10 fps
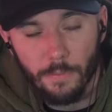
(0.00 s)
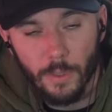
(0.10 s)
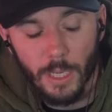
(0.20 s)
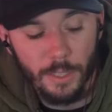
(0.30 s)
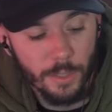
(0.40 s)

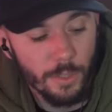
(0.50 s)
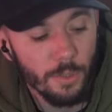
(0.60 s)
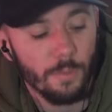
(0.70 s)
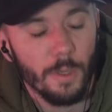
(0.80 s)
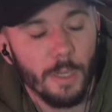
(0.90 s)
If you guys
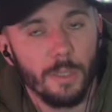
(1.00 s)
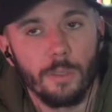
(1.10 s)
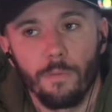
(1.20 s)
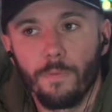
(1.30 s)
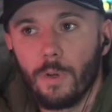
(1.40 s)
do run
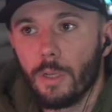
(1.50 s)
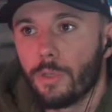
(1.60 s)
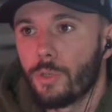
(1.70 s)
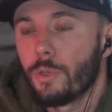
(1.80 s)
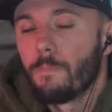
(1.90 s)
into
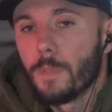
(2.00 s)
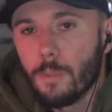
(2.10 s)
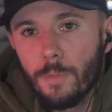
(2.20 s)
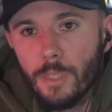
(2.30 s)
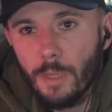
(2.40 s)
footage
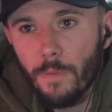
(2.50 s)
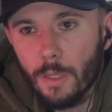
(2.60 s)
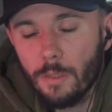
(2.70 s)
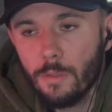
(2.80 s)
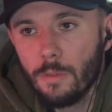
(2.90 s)

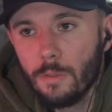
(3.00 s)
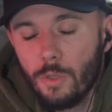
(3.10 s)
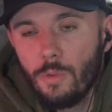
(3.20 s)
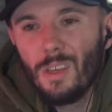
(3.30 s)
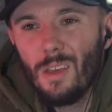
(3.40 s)
specifically
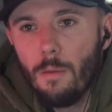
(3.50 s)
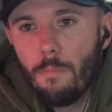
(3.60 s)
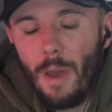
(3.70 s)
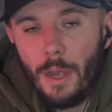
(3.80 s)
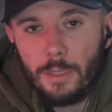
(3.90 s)
to the
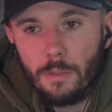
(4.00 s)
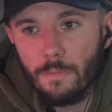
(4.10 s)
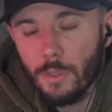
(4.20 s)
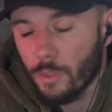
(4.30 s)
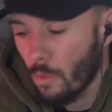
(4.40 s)
impacts
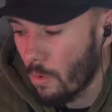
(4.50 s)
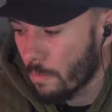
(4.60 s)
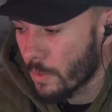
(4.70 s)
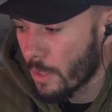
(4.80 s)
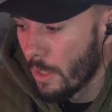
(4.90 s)
of the
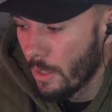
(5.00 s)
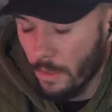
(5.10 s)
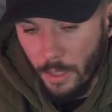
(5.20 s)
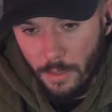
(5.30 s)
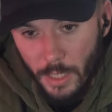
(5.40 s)
storms
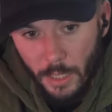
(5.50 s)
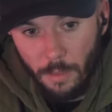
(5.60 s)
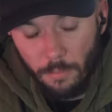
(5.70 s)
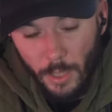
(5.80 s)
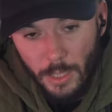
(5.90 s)
that are
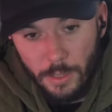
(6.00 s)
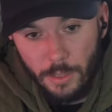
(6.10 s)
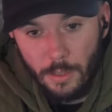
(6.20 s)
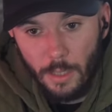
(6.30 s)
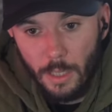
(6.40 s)
taking
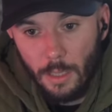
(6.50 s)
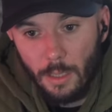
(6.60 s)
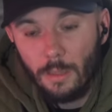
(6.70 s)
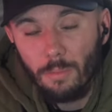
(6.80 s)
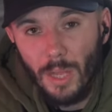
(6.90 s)
place uh,
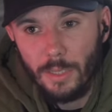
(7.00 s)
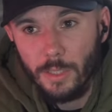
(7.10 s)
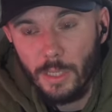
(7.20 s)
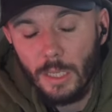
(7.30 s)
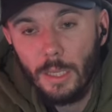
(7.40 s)
in the
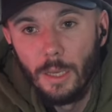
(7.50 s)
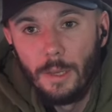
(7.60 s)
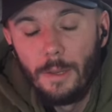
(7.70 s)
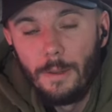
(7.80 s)
Black Sea,